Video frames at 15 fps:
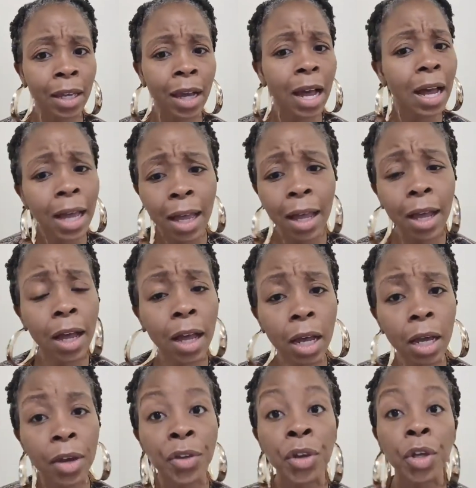
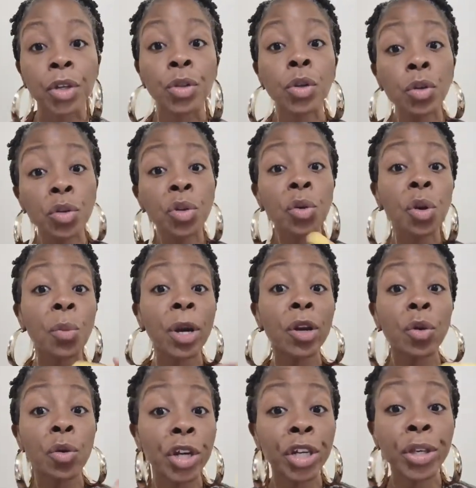Uh-uh. You do the
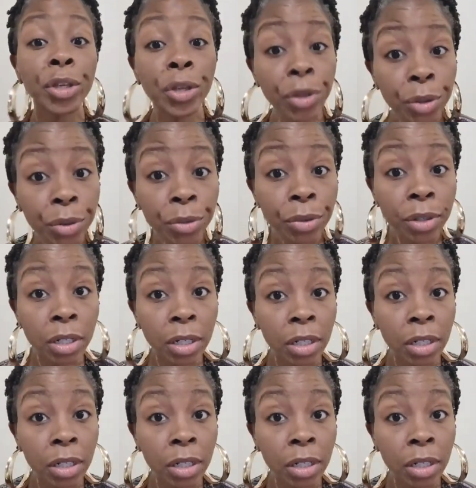work on you.